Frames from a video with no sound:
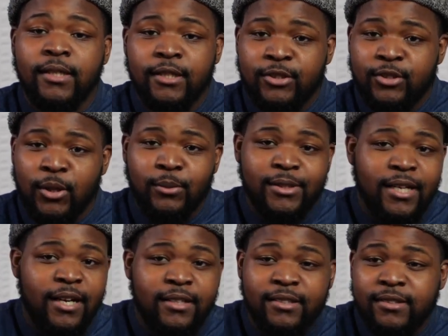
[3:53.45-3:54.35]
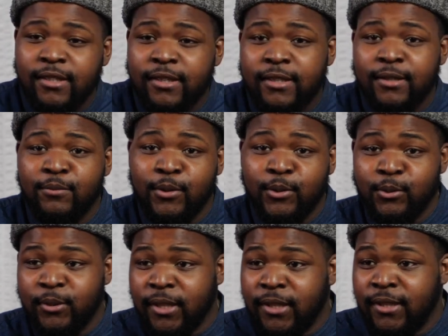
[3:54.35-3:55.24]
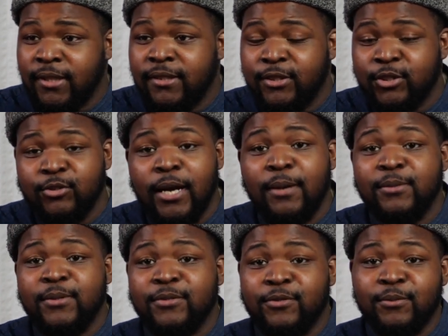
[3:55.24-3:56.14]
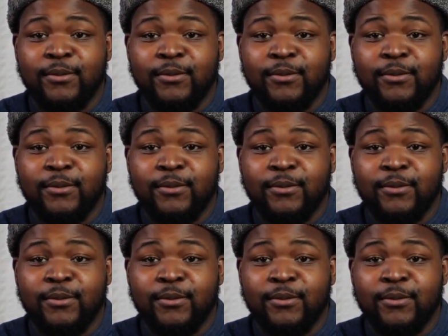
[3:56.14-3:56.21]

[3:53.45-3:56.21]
So I was kind of stuck in the middle, getting scraps